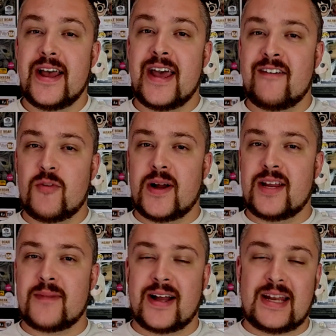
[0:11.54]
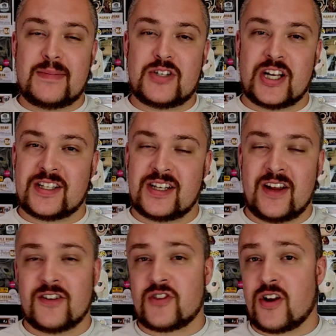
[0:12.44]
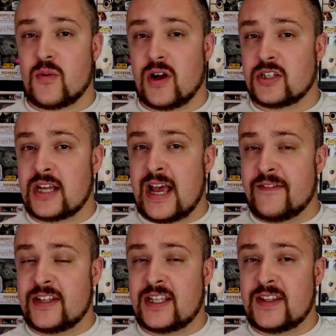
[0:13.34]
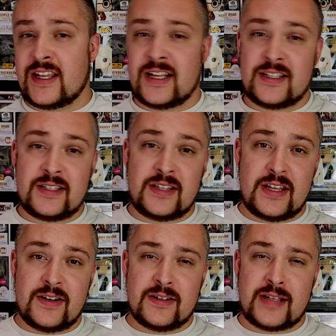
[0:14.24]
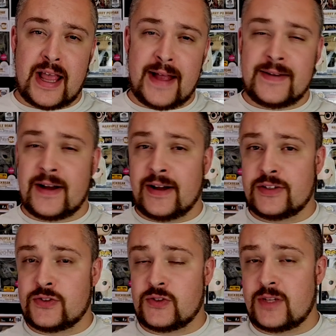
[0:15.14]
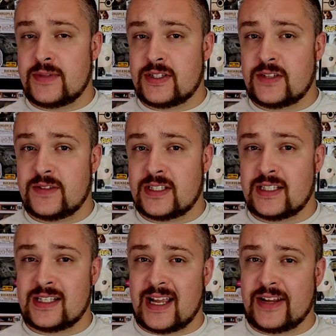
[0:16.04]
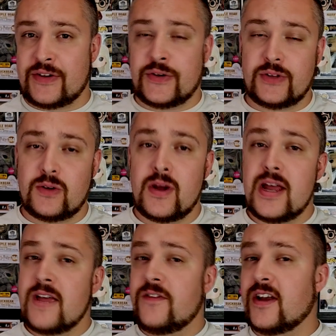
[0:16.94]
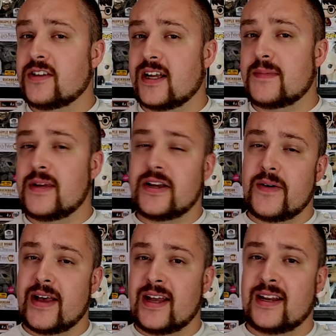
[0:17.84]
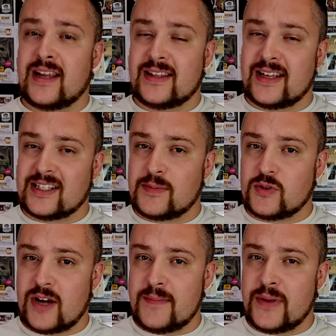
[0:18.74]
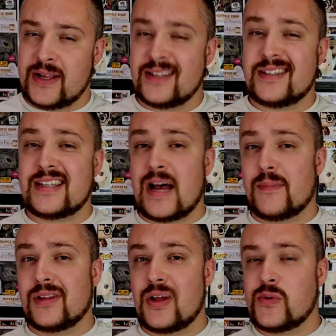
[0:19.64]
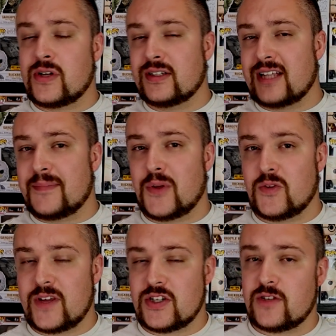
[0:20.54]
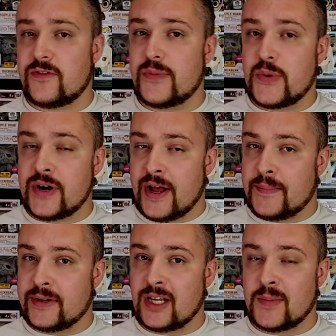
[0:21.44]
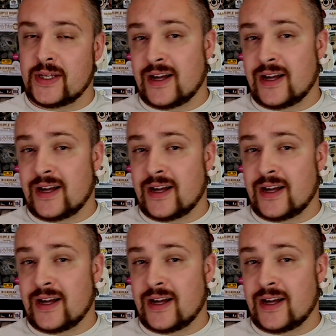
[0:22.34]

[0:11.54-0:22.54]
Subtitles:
Hey everybody, my name's Justin here. I try to watch everything that hits theaters and on streaming services like Hulu. If you guys are like me, go ahead and hit that subscribe button down below and click that bell notification for more up-and-coming